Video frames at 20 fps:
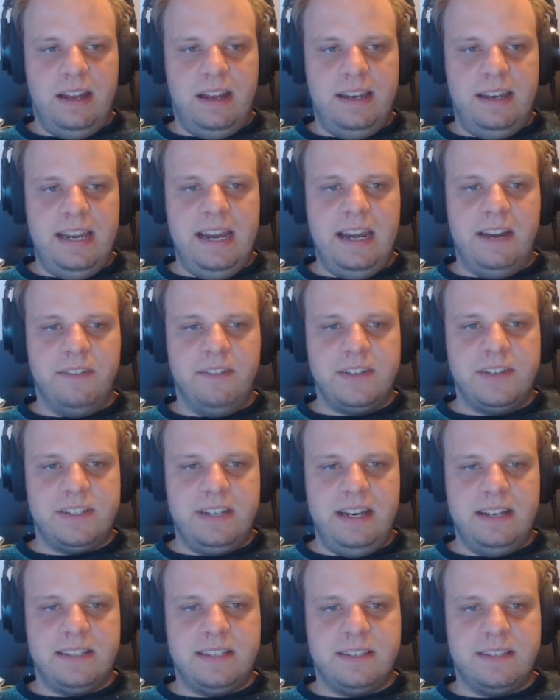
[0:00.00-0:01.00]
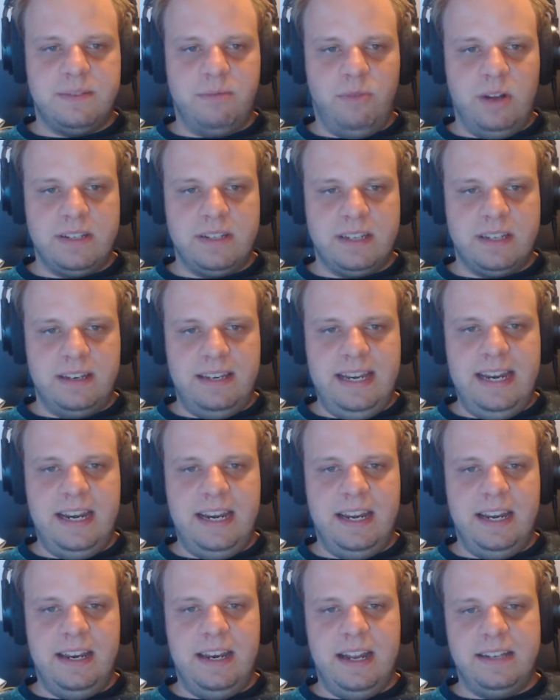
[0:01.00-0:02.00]
needing receipts wasn't
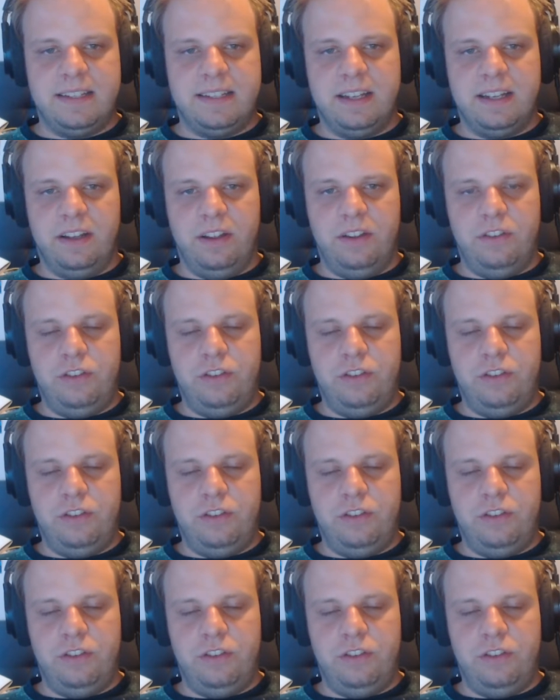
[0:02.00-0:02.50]
needed until